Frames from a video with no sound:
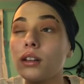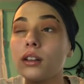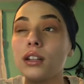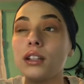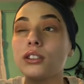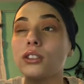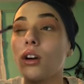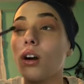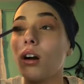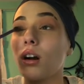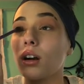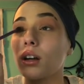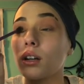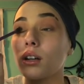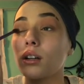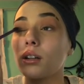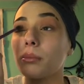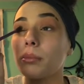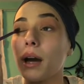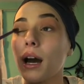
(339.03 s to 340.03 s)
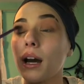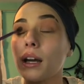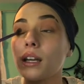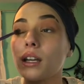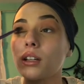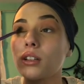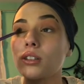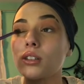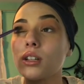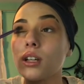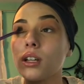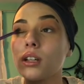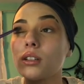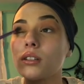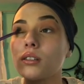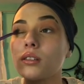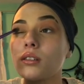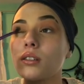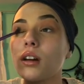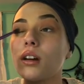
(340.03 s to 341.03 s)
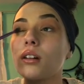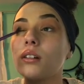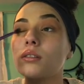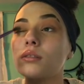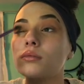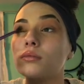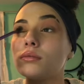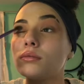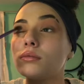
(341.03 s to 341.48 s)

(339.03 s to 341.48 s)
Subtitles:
These are good packing sheets, so